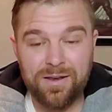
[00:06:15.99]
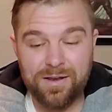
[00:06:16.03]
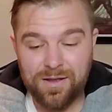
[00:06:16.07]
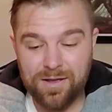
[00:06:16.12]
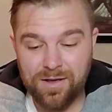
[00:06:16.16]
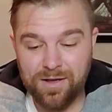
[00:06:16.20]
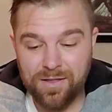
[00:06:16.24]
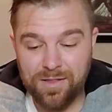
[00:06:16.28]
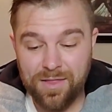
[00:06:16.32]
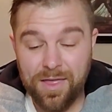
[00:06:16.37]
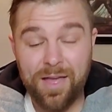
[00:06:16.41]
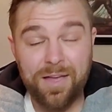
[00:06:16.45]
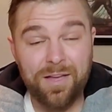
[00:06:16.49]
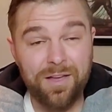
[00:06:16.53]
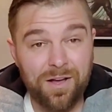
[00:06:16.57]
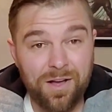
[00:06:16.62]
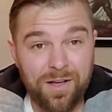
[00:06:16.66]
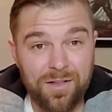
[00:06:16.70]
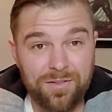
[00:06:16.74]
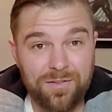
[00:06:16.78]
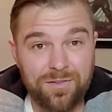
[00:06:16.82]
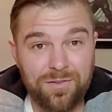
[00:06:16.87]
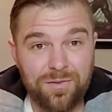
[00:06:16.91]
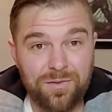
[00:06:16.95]
that
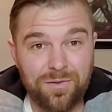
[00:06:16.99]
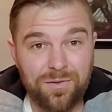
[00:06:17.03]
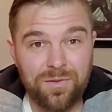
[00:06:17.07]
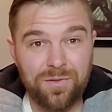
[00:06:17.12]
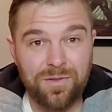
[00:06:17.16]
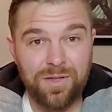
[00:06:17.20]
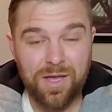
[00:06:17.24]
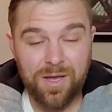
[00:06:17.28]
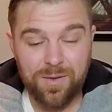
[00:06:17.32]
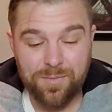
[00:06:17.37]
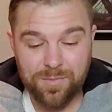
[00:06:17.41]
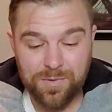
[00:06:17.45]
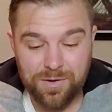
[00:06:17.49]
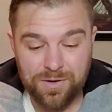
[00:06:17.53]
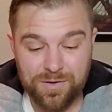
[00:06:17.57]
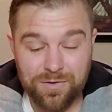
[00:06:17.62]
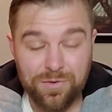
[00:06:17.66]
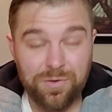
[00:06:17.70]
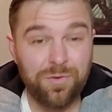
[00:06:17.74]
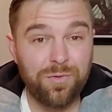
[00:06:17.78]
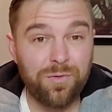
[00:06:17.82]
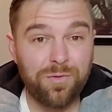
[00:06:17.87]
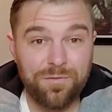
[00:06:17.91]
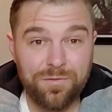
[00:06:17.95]
console, I'm going to
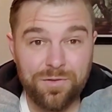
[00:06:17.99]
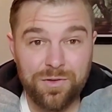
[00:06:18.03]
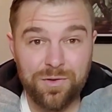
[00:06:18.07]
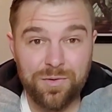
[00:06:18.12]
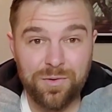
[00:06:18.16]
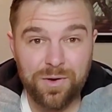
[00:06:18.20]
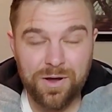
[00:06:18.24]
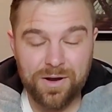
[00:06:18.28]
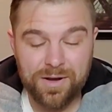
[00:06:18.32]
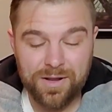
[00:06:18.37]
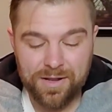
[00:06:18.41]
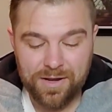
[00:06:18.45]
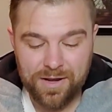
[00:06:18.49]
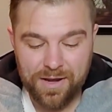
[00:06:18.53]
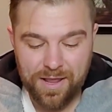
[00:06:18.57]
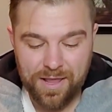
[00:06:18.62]
do a review on it,